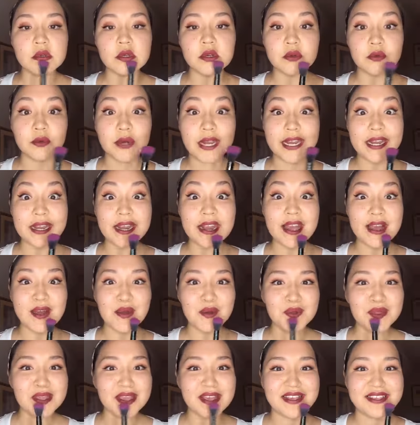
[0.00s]
Right
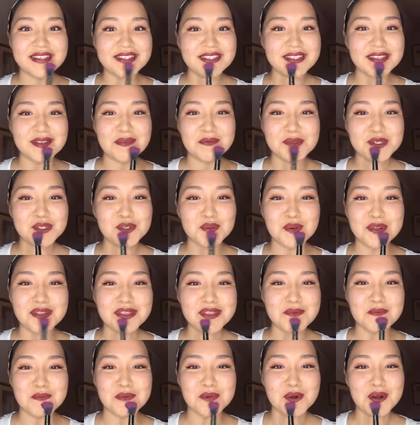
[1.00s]
now, yes, I'm showing
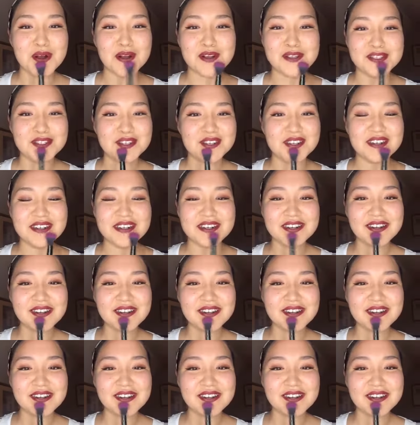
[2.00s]
the bronzer.